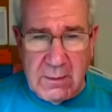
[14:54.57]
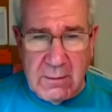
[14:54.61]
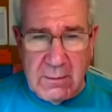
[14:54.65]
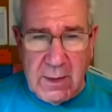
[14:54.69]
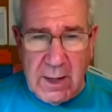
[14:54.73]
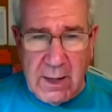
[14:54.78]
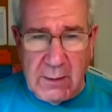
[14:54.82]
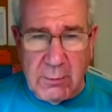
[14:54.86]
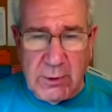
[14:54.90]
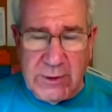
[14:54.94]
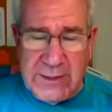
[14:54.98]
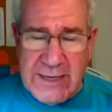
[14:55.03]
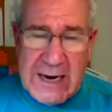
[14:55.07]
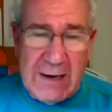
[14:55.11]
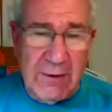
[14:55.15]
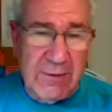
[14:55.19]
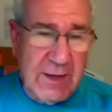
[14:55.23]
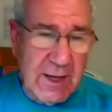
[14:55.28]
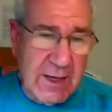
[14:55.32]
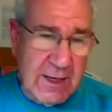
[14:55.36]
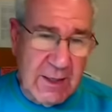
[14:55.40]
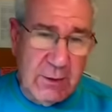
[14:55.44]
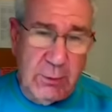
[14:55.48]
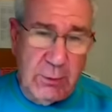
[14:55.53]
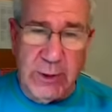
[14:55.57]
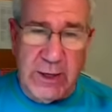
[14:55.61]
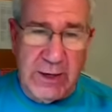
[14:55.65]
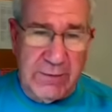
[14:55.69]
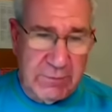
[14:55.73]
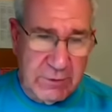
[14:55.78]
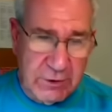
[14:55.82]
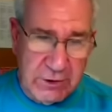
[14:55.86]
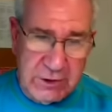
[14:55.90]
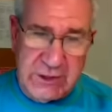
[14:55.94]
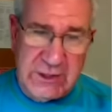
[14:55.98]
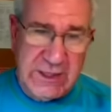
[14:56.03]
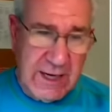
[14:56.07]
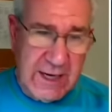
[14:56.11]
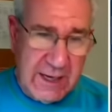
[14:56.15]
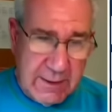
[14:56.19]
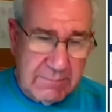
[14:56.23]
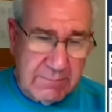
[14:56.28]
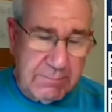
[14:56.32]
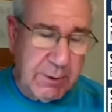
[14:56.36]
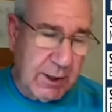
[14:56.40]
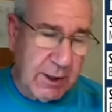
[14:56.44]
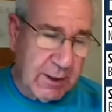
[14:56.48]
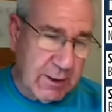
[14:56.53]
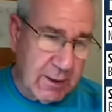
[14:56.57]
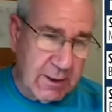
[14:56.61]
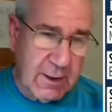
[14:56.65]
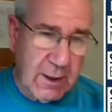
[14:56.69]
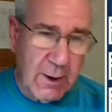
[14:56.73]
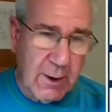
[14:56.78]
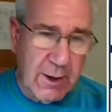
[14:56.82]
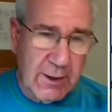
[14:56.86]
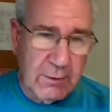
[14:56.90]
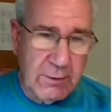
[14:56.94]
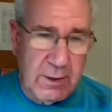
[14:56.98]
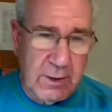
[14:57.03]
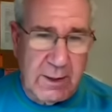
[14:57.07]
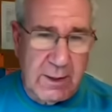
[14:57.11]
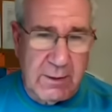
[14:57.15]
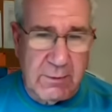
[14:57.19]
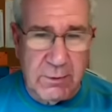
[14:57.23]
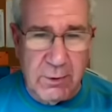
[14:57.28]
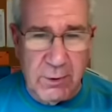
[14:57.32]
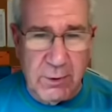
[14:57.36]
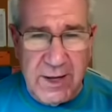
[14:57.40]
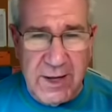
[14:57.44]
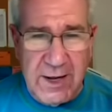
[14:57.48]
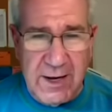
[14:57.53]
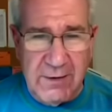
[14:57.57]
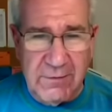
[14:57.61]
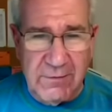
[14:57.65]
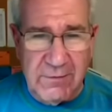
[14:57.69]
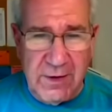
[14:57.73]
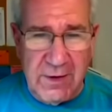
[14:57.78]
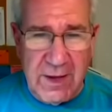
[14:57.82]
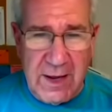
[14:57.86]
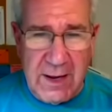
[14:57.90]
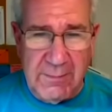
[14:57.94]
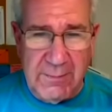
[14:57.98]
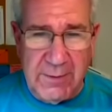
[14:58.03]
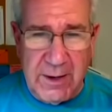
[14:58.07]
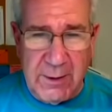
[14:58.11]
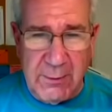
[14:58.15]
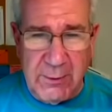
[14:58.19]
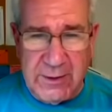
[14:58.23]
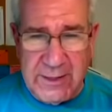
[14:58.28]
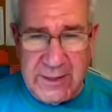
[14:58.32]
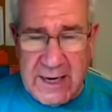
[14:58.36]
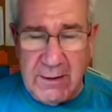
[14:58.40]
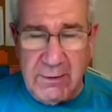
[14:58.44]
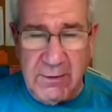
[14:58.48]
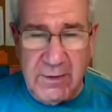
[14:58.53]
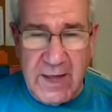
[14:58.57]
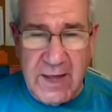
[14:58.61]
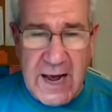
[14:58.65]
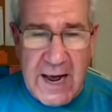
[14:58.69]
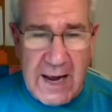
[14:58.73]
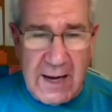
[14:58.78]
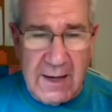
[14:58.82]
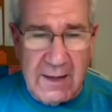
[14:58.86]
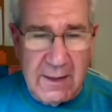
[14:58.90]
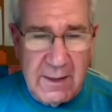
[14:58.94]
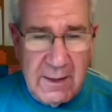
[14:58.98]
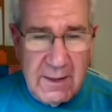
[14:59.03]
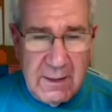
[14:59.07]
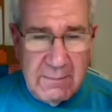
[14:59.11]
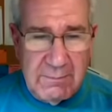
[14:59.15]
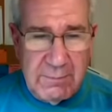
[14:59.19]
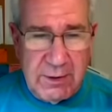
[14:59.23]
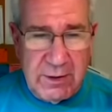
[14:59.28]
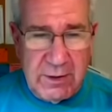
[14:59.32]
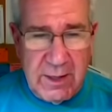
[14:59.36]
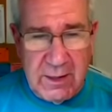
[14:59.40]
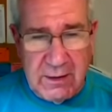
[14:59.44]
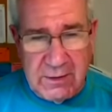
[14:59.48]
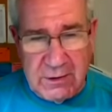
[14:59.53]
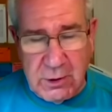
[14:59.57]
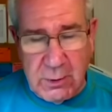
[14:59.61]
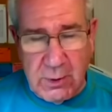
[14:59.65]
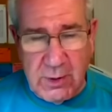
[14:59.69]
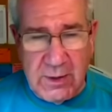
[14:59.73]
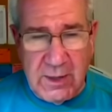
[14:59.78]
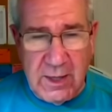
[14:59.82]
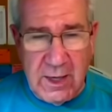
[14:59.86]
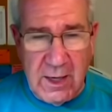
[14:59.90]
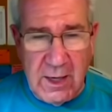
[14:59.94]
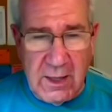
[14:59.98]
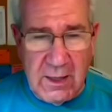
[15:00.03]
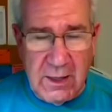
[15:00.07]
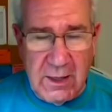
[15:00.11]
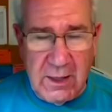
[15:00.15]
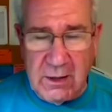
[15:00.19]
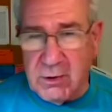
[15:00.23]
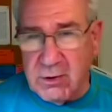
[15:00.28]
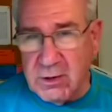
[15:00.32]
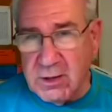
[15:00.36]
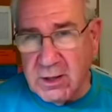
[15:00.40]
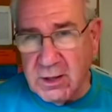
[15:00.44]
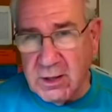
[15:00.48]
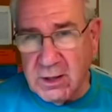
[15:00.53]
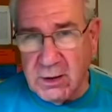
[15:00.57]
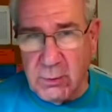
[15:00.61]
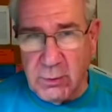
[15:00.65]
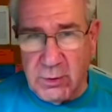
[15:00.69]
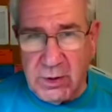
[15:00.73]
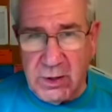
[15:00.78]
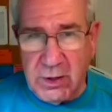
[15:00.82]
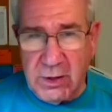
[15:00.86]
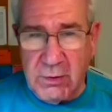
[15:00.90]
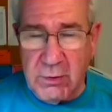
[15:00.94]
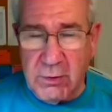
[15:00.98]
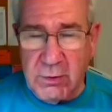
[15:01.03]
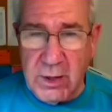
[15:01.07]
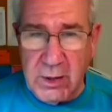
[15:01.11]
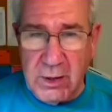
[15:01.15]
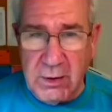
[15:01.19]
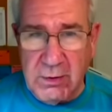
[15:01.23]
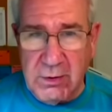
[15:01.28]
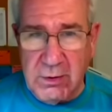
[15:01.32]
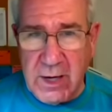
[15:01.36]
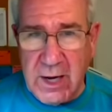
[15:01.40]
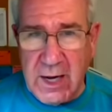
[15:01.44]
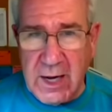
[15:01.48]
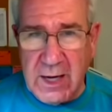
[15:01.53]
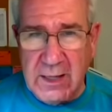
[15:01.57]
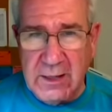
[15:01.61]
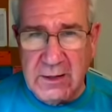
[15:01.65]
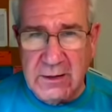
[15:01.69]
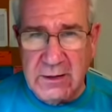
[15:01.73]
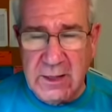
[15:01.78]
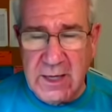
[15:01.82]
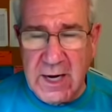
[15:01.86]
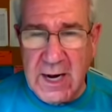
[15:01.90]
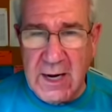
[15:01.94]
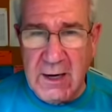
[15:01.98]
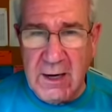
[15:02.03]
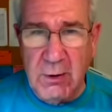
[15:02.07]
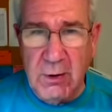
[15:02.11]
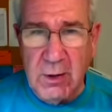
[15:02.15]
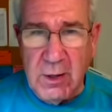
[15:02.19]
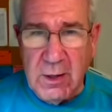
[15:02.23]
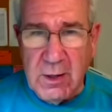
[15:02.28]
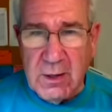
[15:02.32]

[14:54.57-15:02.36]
I would doubt that he would ever sit, but you know, I don't know the answer to that, but I would doubt that. But then, so then I think you're dealing with the three other guys and how